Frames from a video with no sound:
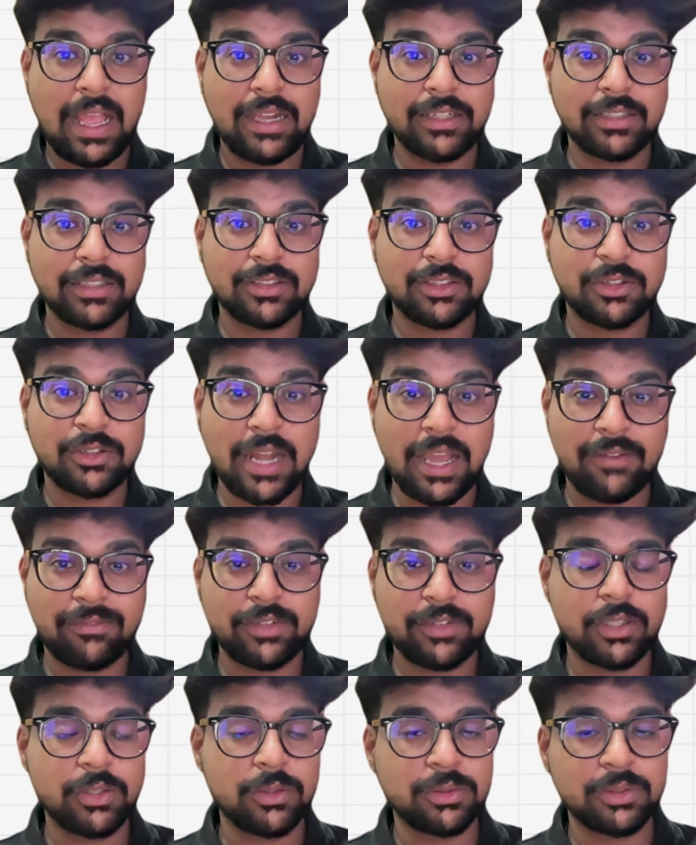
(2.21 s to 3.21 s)
and good
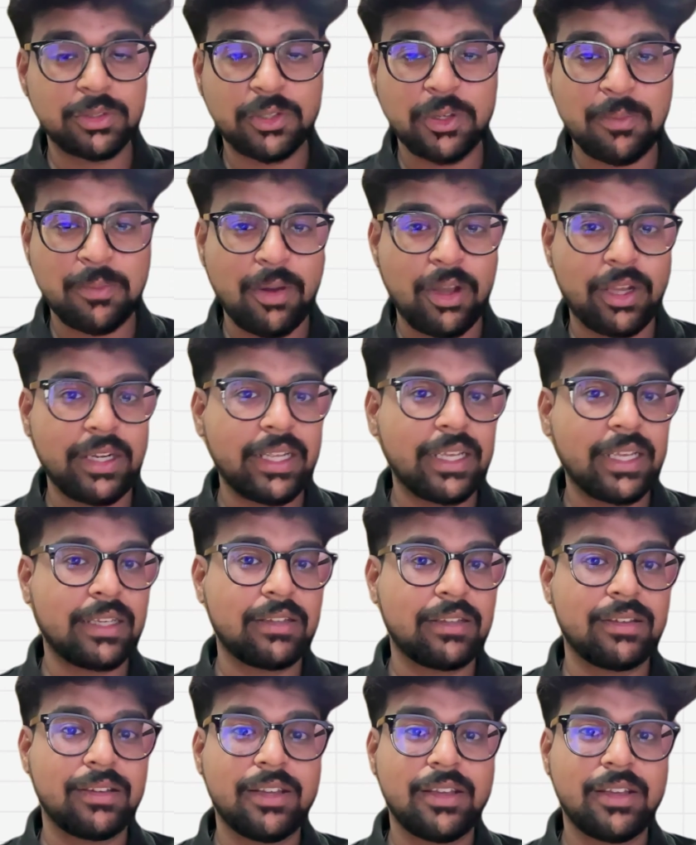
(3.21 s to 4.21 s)
afternoon, good
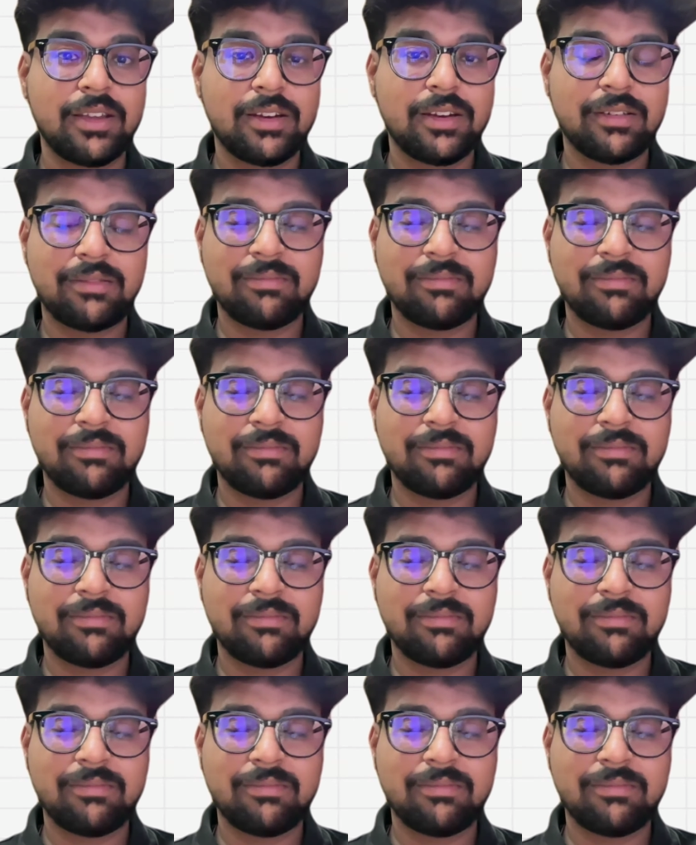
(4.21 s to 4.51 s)
morning,